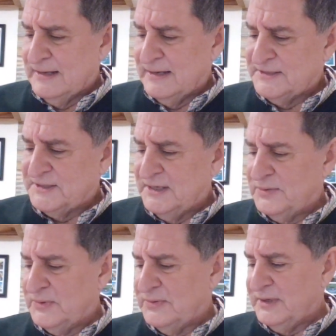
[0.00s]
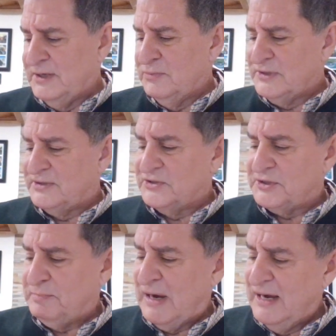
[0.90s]
Isaiah wrote, "He was
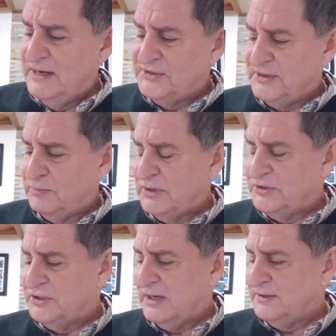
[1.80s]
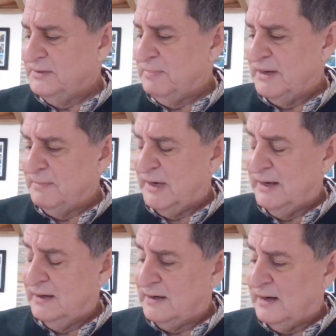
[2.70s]
despised and rejected by
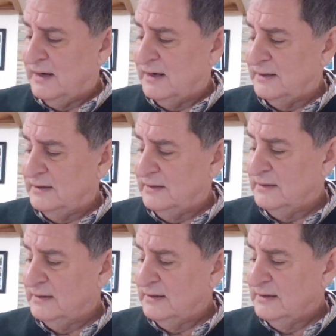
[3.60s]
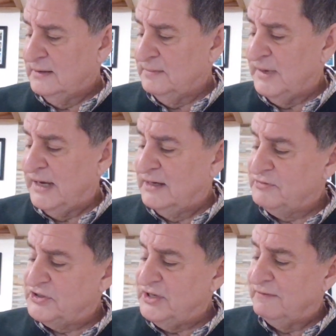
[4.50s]
mankind, a man
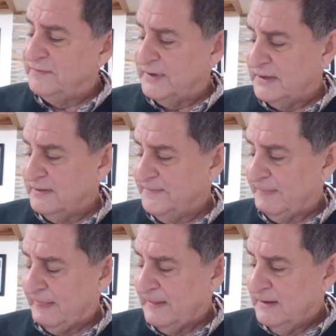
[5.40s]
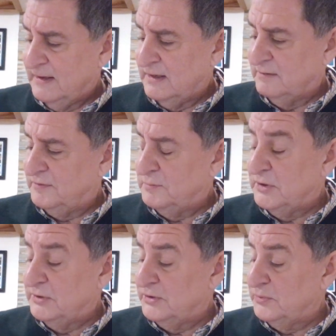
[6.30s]
of suffering and
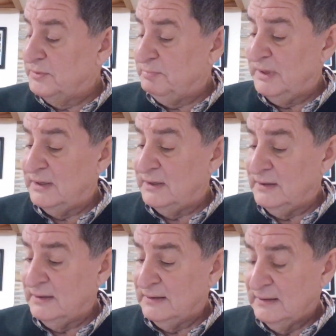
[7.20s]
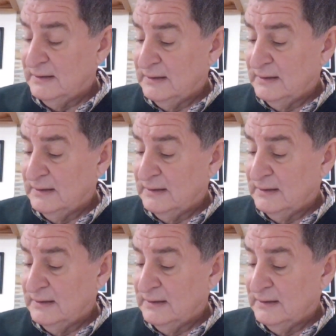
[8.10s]
familiar with pain.